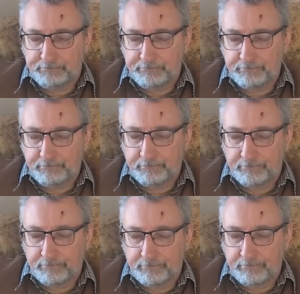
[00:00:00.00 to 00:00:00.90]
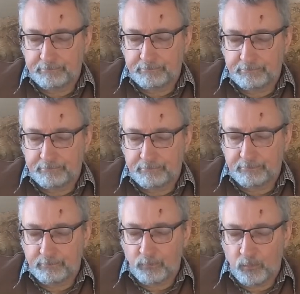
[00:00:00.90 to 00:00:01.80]

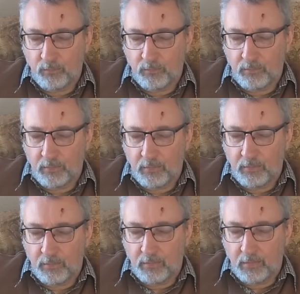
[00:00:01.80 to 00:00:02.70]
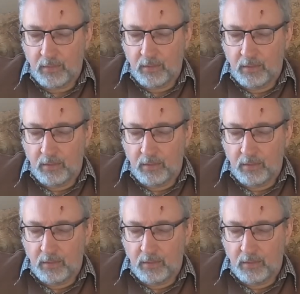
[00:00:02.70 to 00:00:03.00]
(no one is talking)